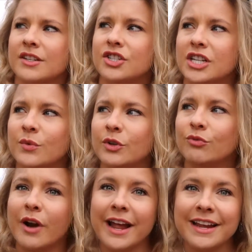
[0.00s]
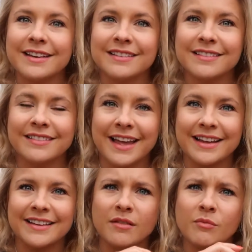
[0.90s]
she would write
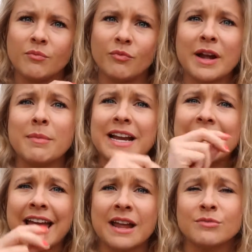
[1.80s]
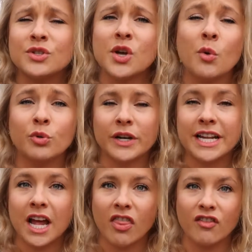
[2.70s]
my name so
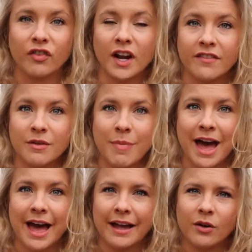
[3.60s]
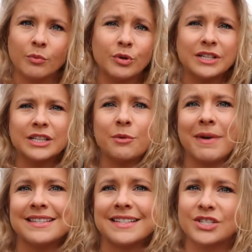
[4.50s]
pretty on the front of the bag, or put a little
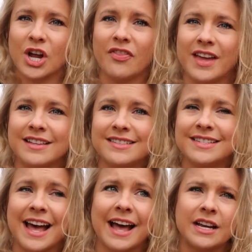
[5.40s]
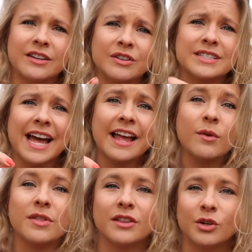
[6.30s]
message on the inside and tie
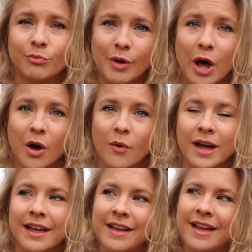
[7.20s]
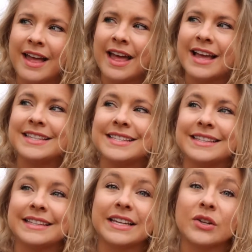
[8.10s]
it with a little bow. It's
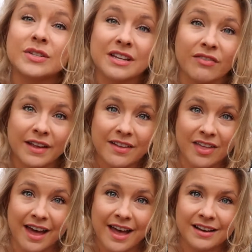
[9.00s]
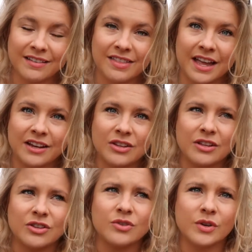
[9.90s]
little stuff like that that
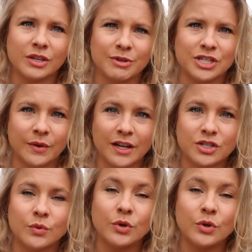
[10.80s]
you can be doing to